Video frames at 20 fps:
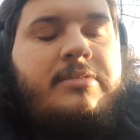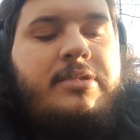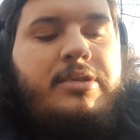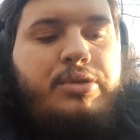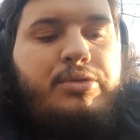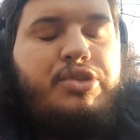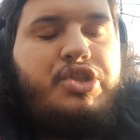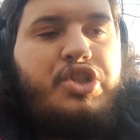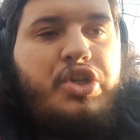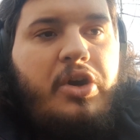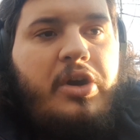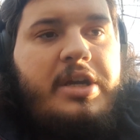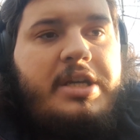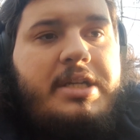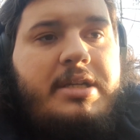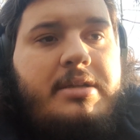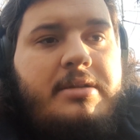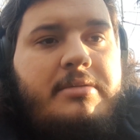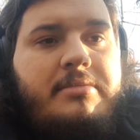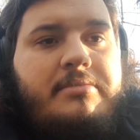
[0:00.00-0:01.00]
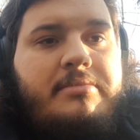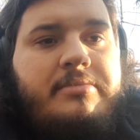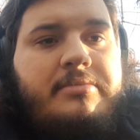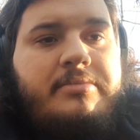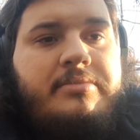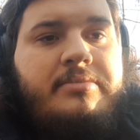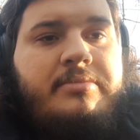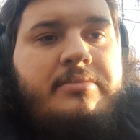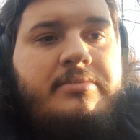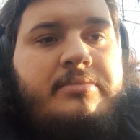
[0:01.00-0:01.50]
too short,
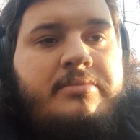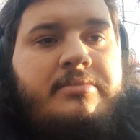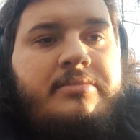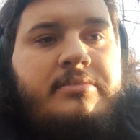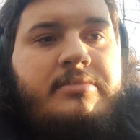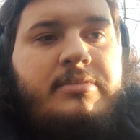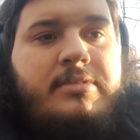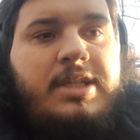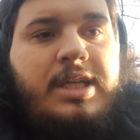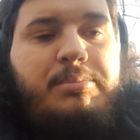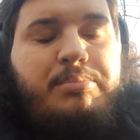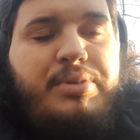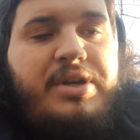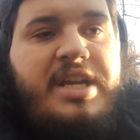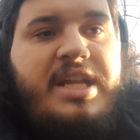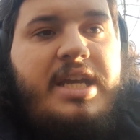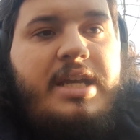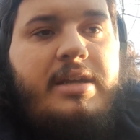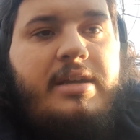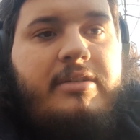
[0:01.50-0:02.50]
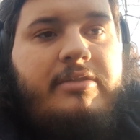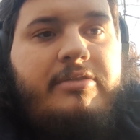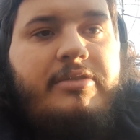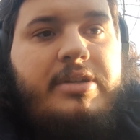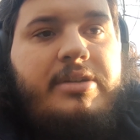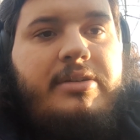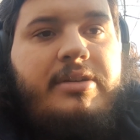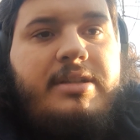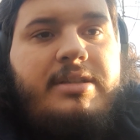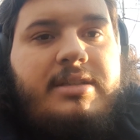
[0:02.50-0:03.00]
not pretty enough.
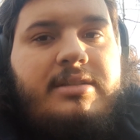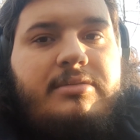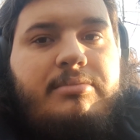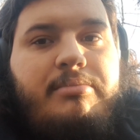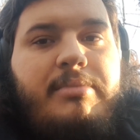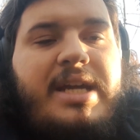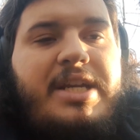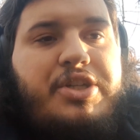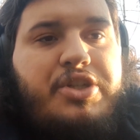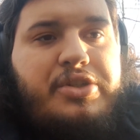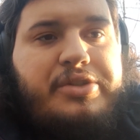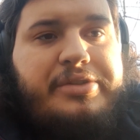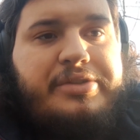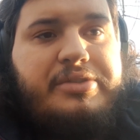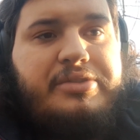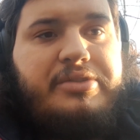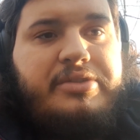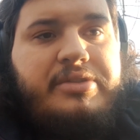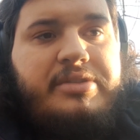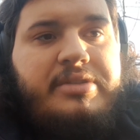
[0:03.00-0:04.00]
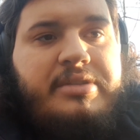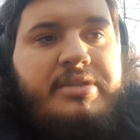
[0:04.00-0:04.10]
All these measures